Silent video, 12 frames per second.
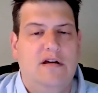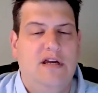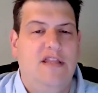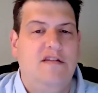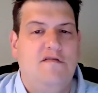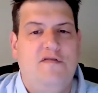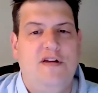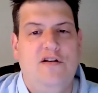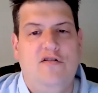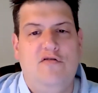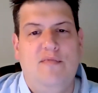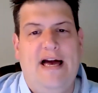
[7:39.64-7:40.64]
in the
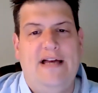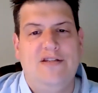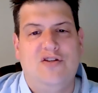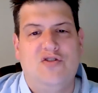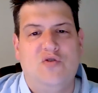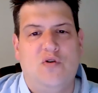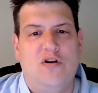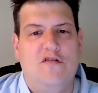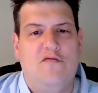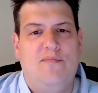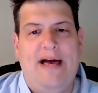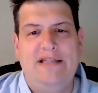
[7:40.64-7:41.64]
film as a sort
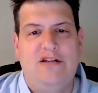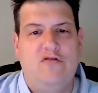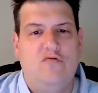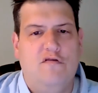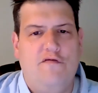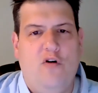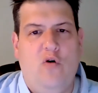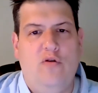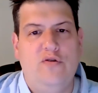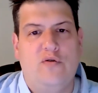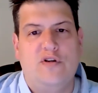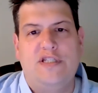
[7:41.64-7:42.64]
of peasant revolt
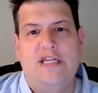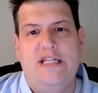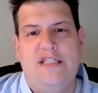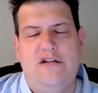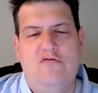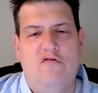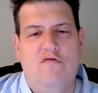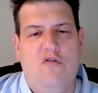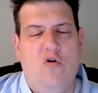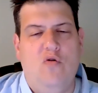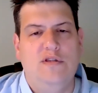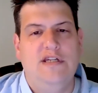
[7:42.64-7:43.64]
or citizen
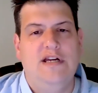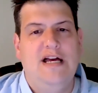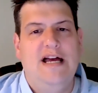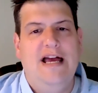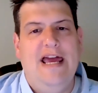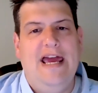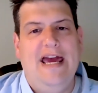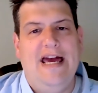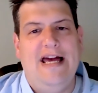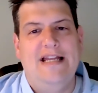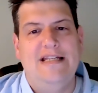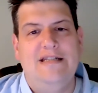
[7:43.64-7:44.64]
revolt.
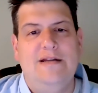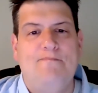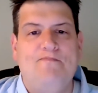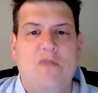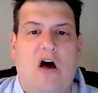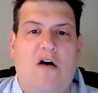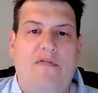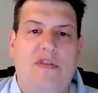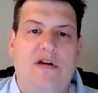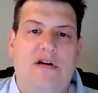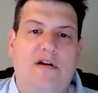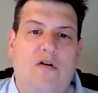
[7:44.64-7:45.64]
And on
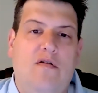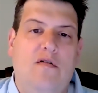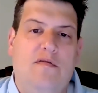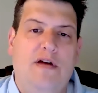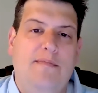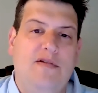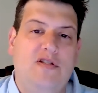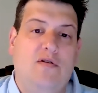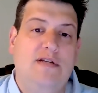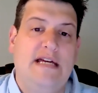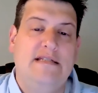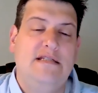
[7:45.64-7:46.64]
the famous
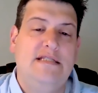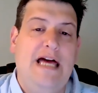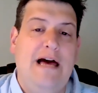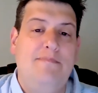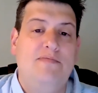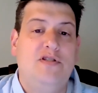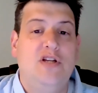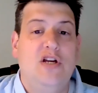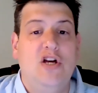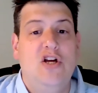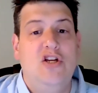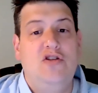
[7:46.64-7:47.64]
Odessa steps,
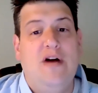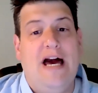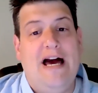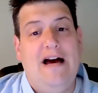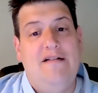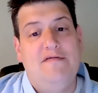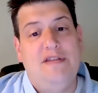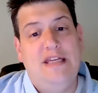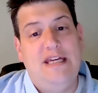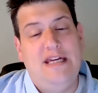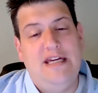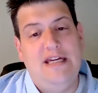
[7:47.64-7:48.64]
you have
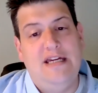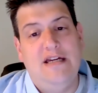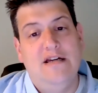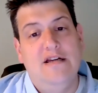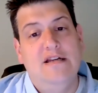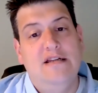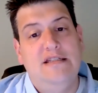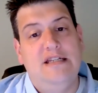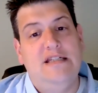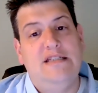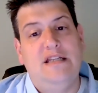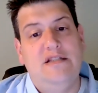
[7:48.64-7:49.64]
the
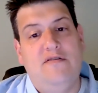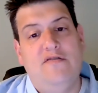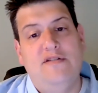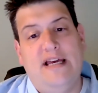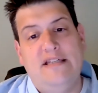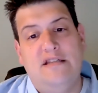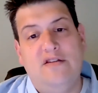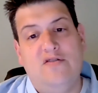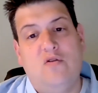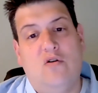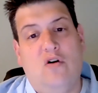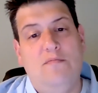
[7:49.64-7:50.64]
citizens of Odessa, the
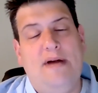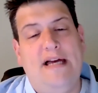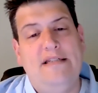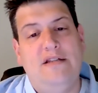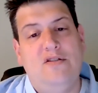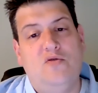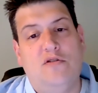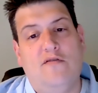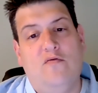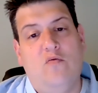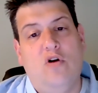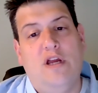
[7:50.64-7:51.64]
so-called peasants, sort
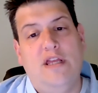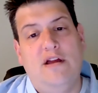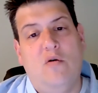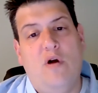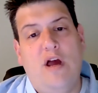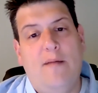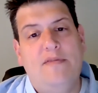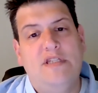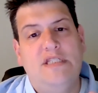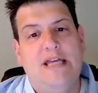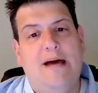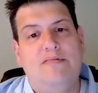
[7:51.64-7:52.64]
of working their way up the
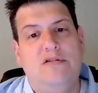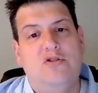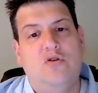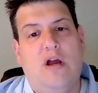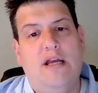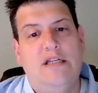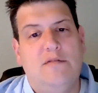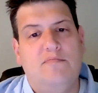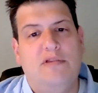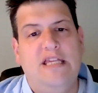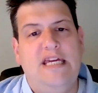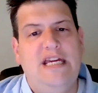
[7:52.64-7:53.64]
steps, trying to
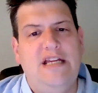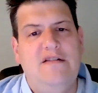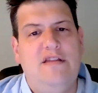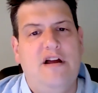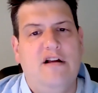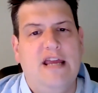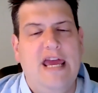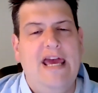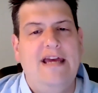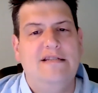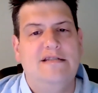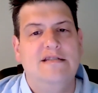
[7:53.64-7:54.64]
plead their
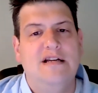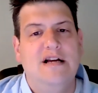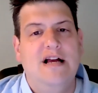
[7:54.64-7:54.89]
case.